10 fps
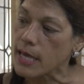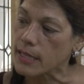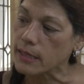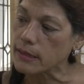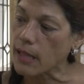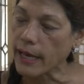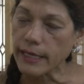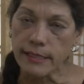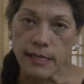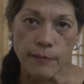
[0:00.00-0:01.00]
the
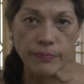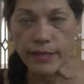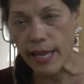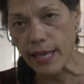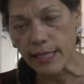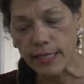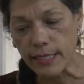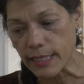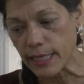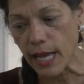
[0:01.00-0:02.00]
light, and
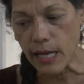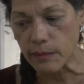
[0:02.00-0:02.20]
the